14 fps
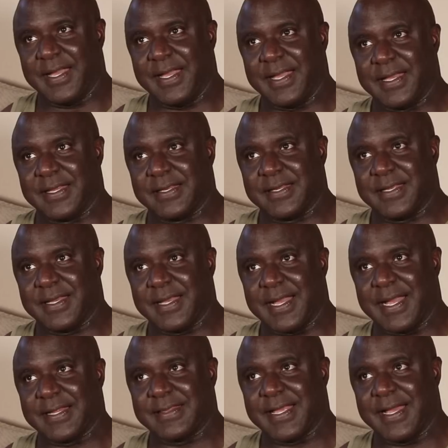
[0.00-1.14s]
And
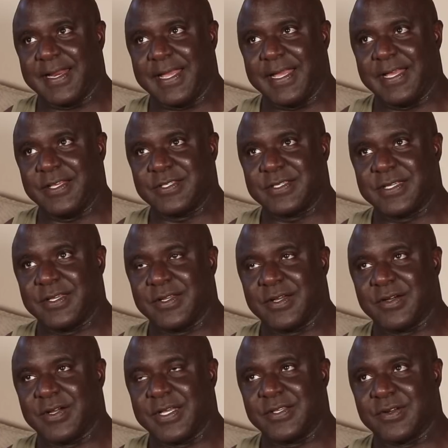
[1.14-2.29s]
at that age, you
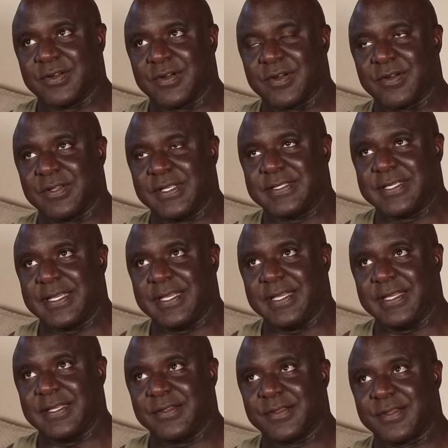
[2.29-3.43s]
know, in your early
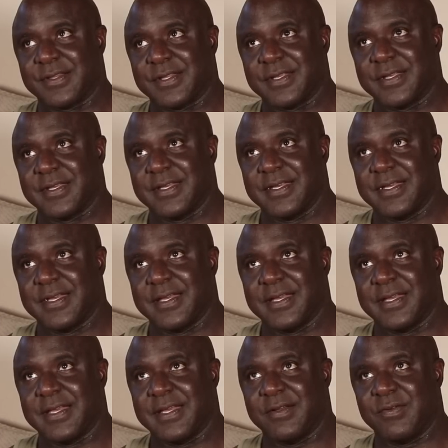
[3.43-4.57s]
teens,
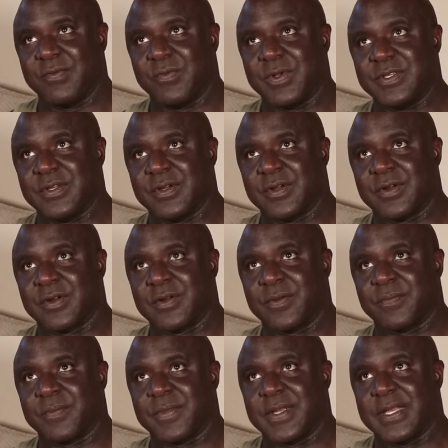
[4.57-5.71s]
when
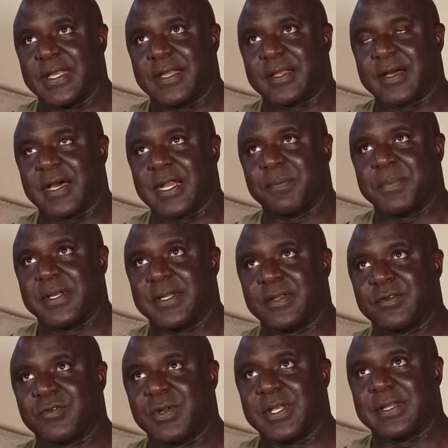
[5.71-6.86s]
you're caught up in the
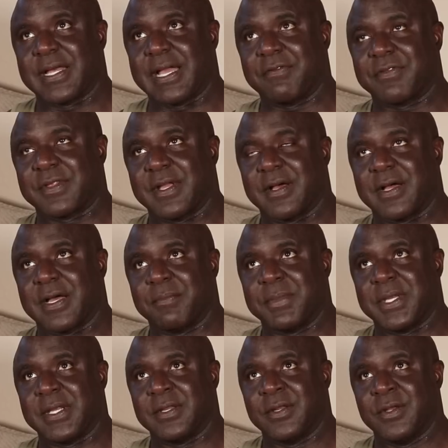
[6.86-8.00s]
street lifestyle, I
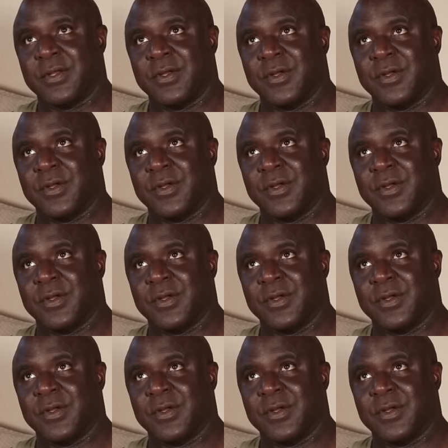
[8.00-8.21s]
mean,